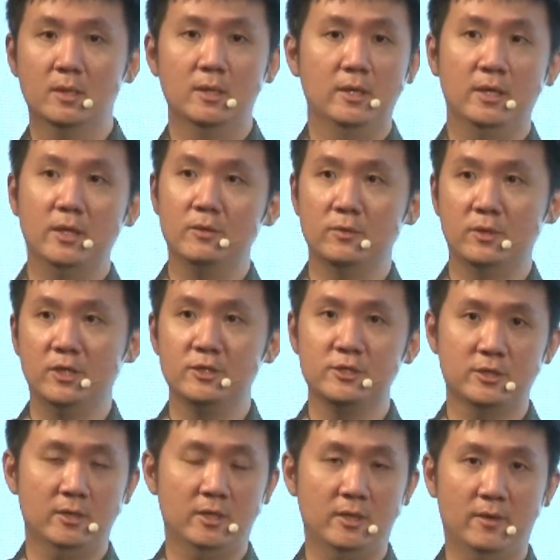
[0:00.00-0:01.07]

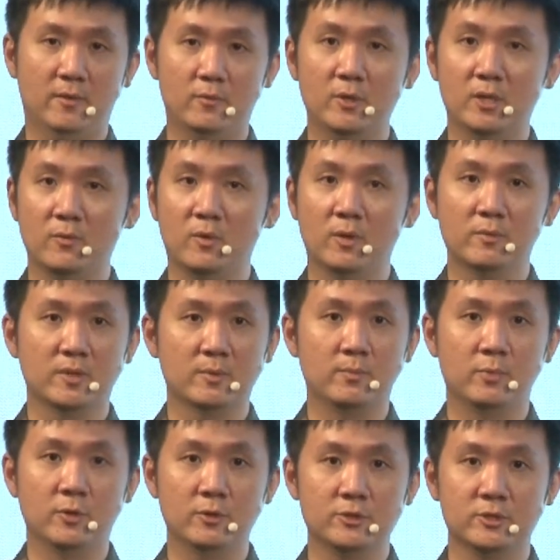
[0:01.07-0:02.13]
Indonesia has really one of the
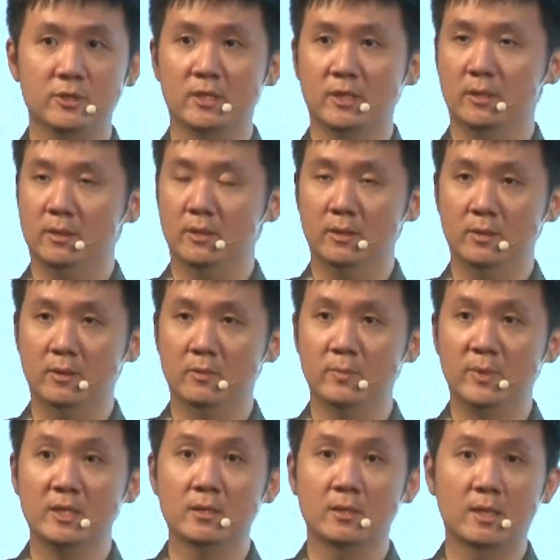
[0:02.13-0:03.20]
burgeoning,
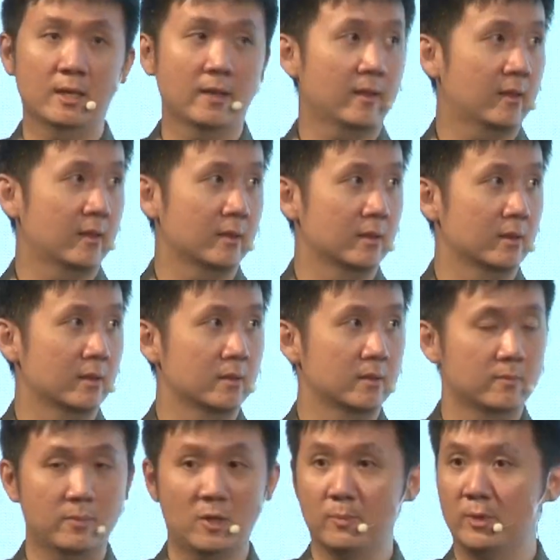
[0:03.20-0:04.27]
middle-class
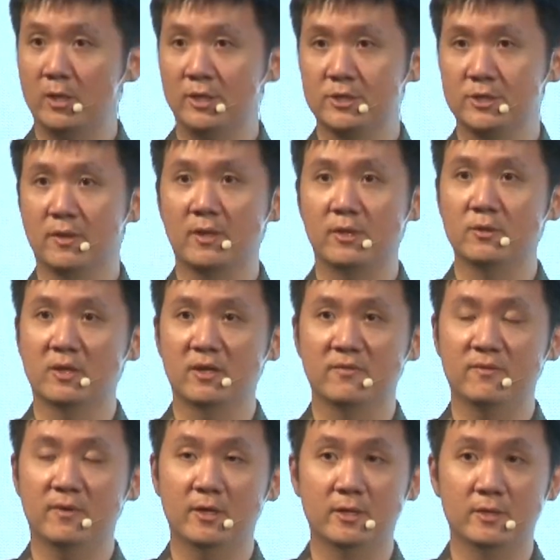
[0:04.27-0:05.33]
populations that you can
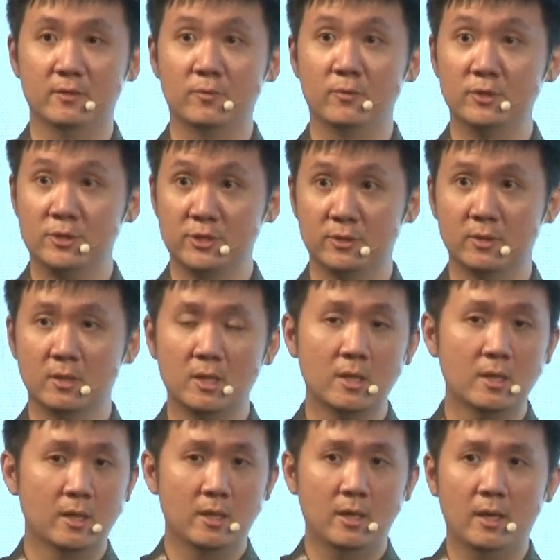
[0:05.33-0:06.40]
find in the region.
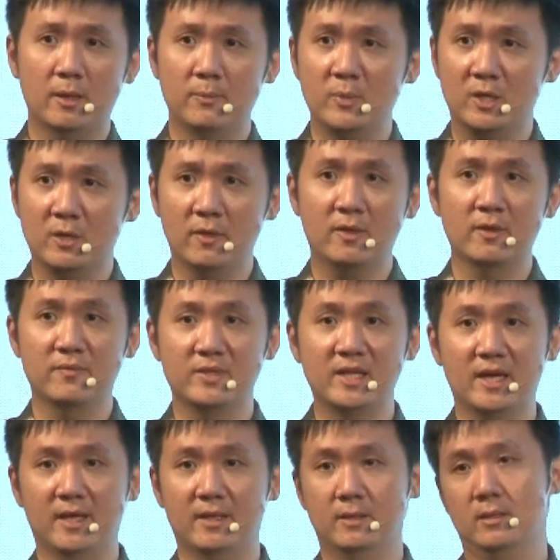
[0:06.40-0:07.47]
And because of
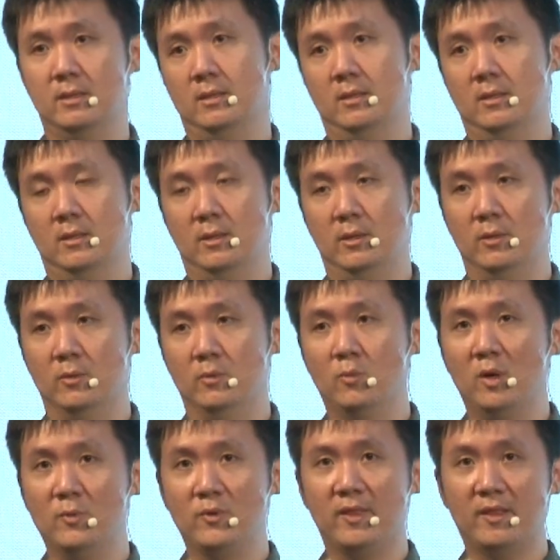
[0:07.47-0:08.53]
that,
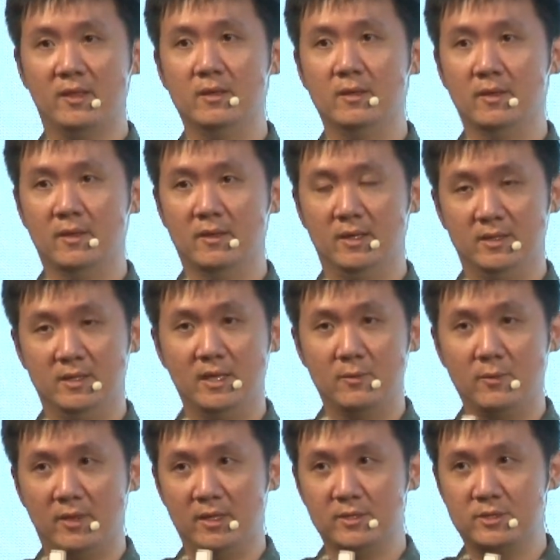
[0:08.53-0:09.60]
what we see is that there
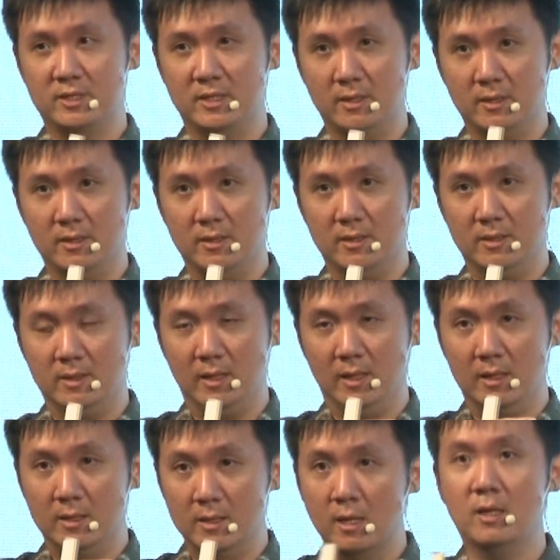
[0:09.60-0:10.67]
is actually a
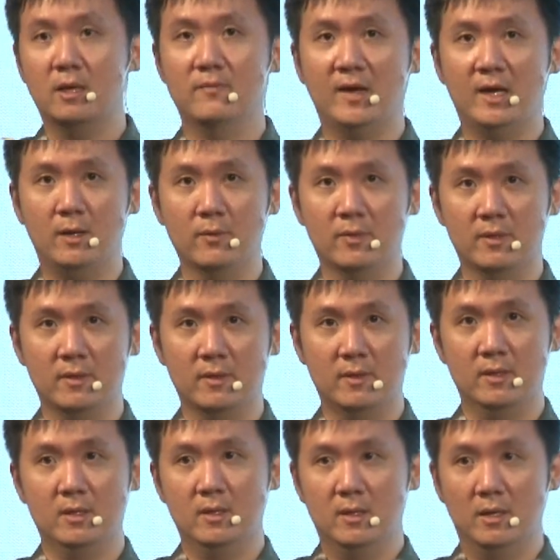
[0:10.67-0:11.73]
lot of houses,
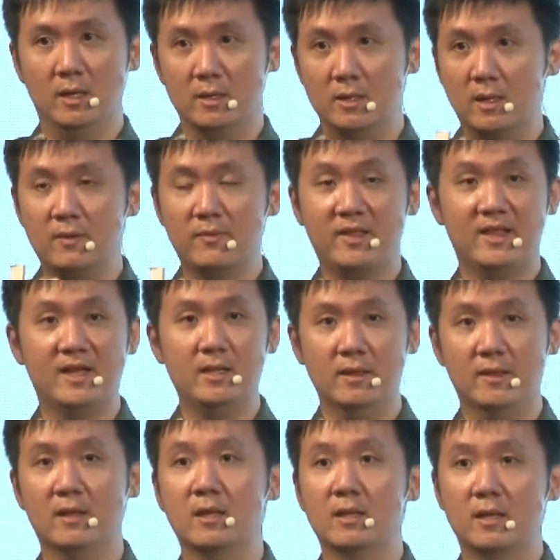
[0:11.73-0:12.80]
a lot of
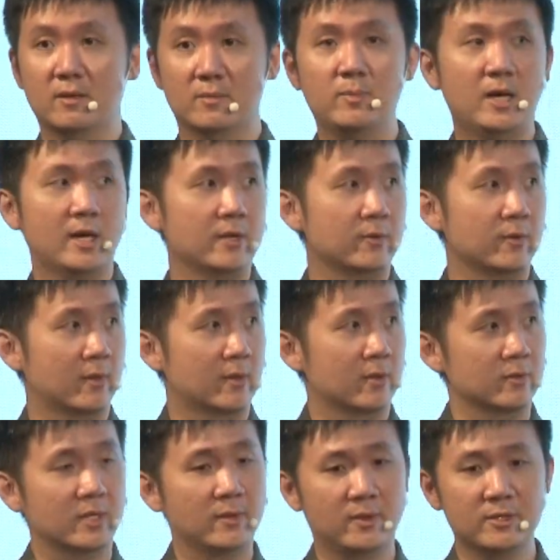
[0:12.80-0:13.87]
sellers, a lot of buyers. So
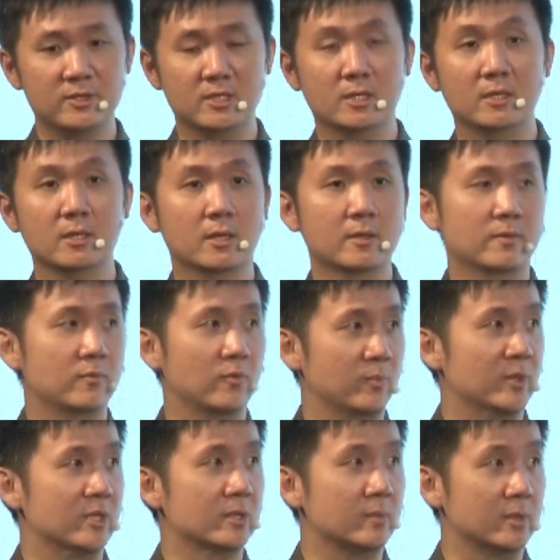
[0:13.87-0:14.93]
there's actually a lot of
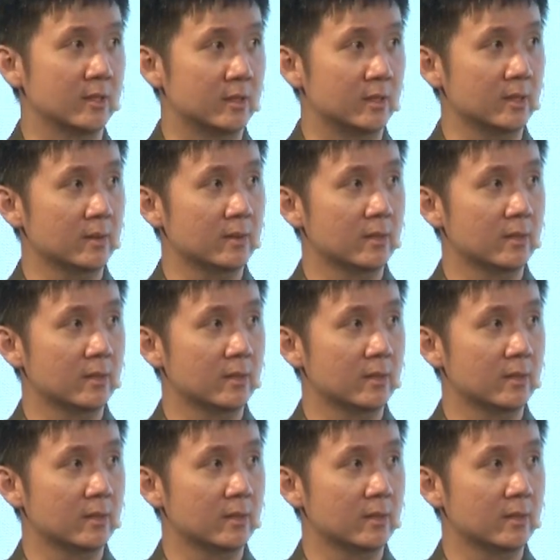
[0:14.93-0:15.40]
repeatability.